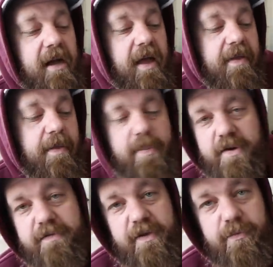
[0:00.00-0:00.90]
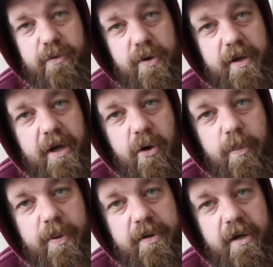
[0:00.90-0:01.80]
and then the benefits will go to
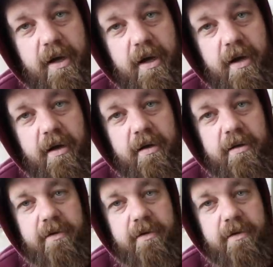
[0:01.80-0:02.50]
help uh,